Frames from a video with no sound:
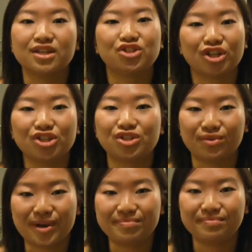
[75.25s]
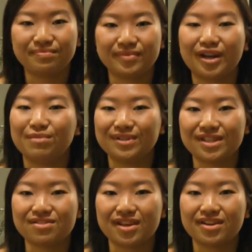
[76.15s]
Just show up, and I hope to see
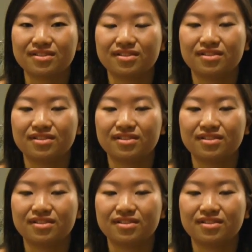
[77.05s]
you there.